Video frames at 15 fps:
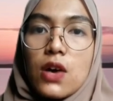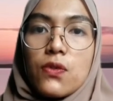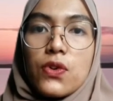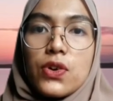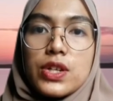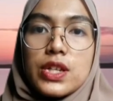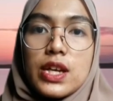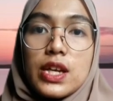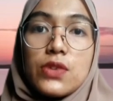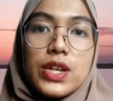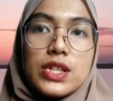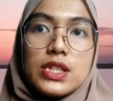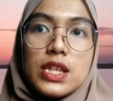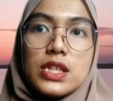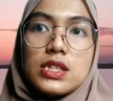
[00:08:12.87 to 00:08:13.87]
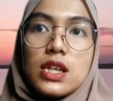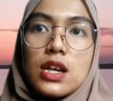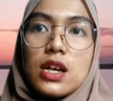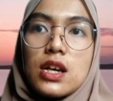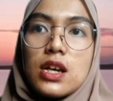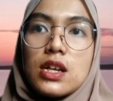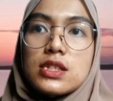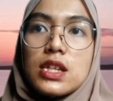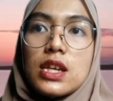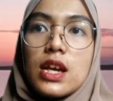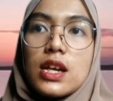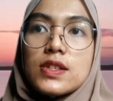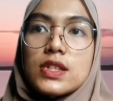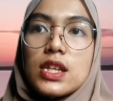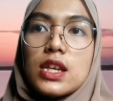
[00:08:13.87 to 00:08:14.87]
For the advantage, sand
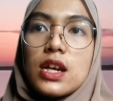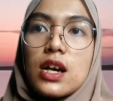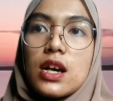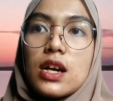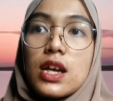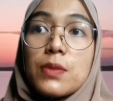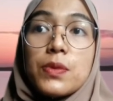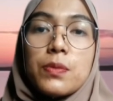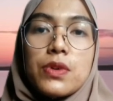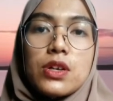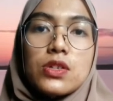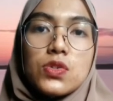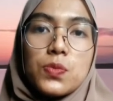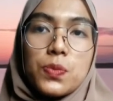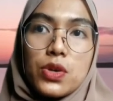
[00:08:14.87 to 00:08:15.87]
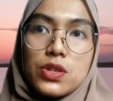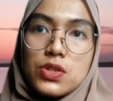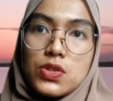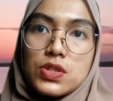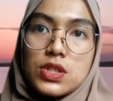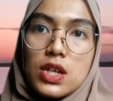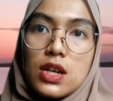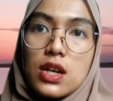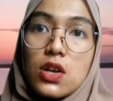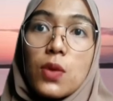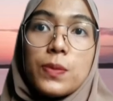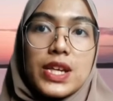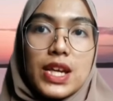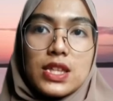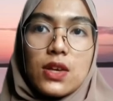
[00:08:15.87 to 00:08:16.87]
casting are capable to produce a
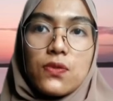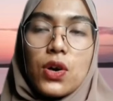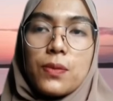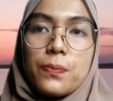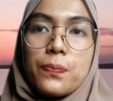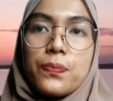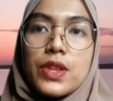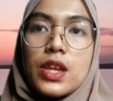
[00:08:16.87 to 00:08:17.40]
complicated form.